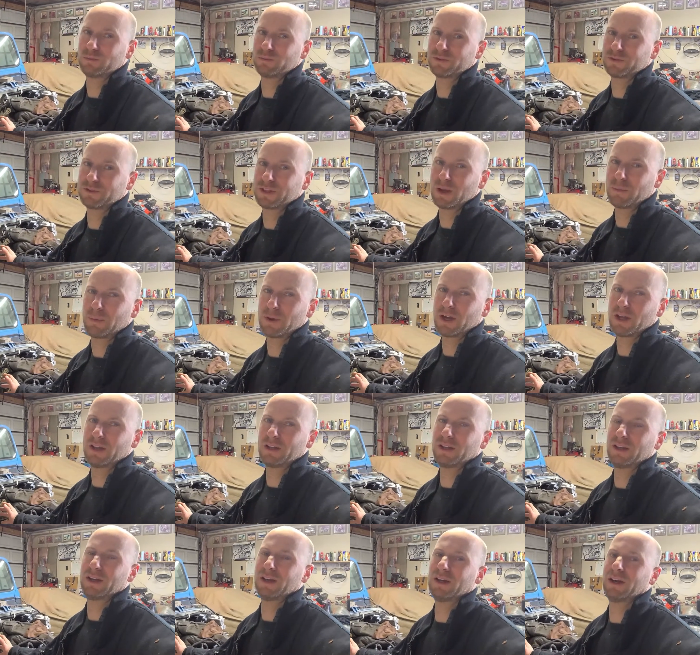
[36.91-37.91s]
step ahead
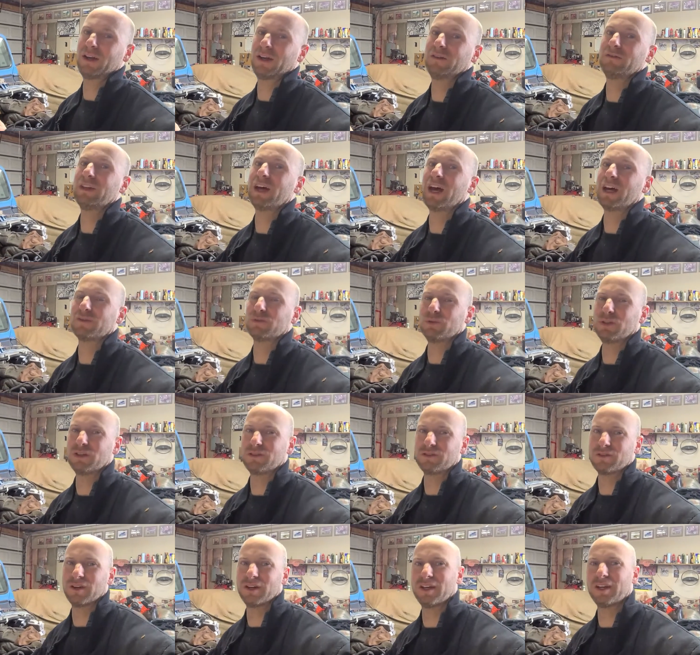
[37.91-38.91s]
of last week.
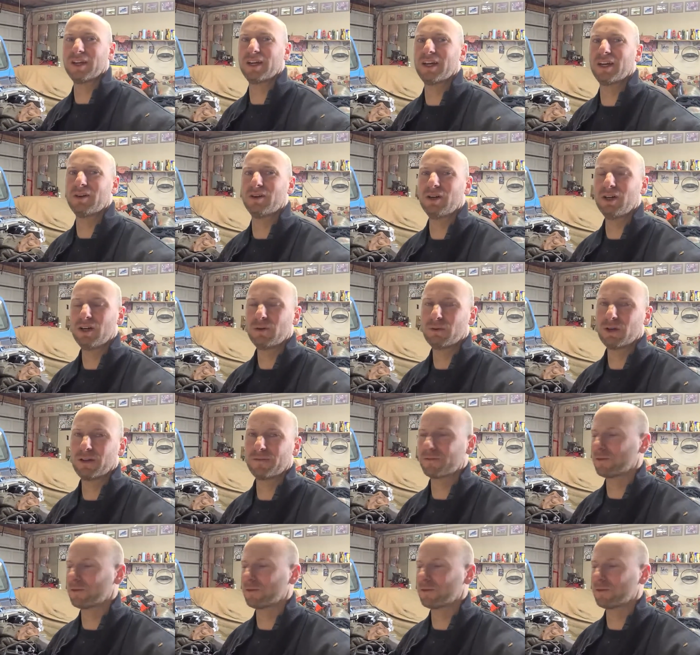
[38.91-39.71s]
So anyhow, without